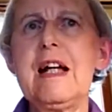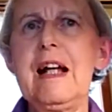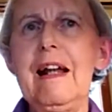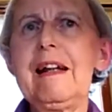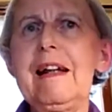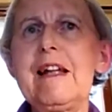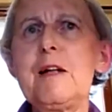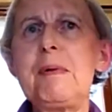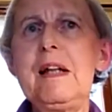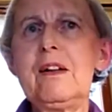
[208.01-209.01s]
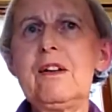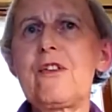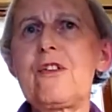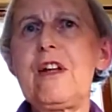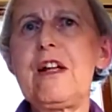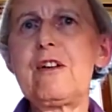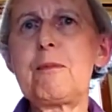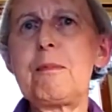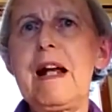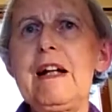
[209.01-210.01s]
lengthy appeals are sent to
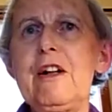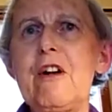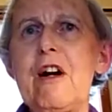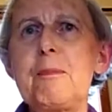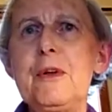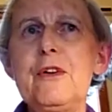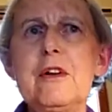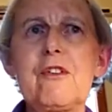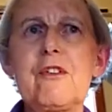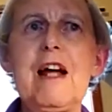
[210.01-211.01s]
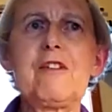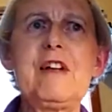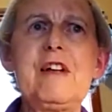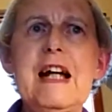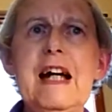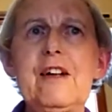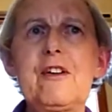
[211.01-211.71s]
planning tribunals like BCAT.